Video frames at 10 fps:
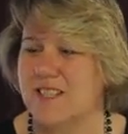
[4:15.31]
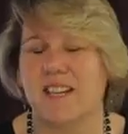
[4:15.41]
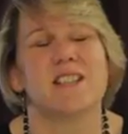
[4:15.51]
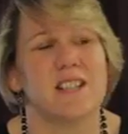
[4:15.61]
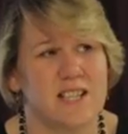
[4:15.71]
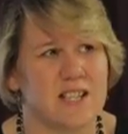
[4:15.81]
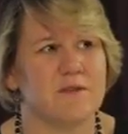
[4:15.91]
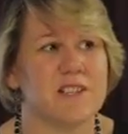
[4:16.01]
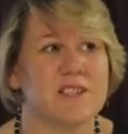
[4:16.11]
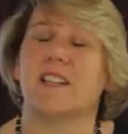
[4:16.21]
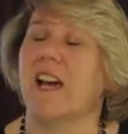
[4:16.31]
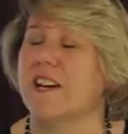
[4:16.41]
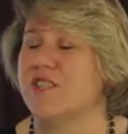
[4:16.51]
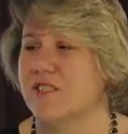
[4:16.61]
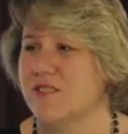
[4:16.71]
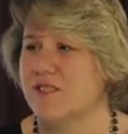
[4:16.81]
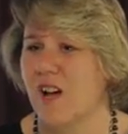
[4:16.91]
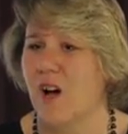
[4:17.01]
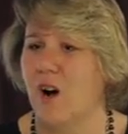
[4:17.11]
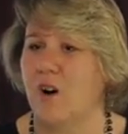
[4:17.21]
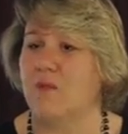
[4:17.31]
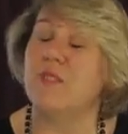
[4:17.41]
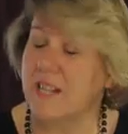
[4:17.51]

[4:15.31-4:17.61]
He did the investigations of